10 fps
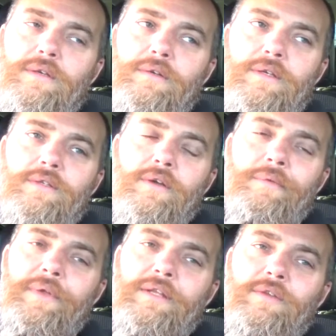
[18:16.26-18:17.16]
Because I
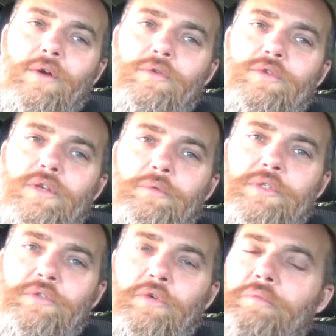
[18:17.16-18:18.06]
mean, they told you there
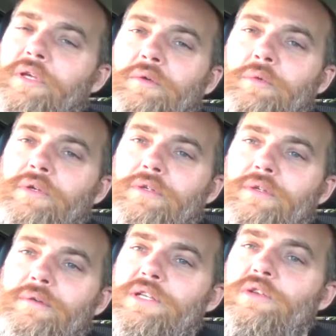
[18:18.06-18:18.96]
wasn't gonna be a winner.
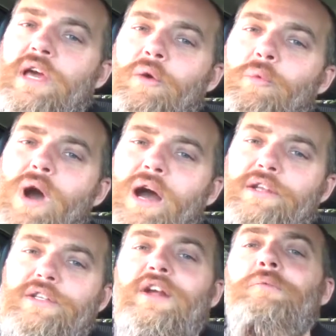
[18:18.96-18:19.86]
I mean, you gotta
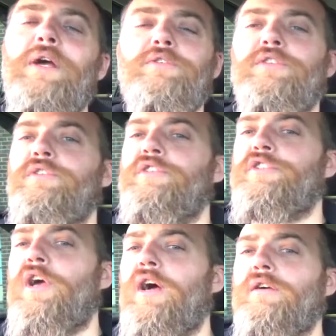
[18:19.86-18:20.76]
watch, and everybody else is in
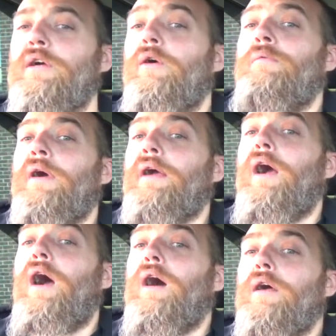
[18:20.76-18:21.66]
shock. Like, oh my
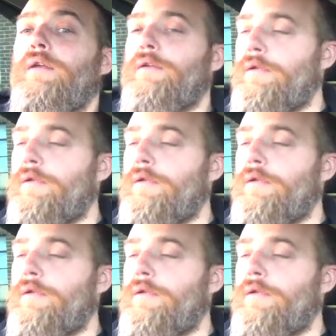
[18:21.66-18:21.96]
god.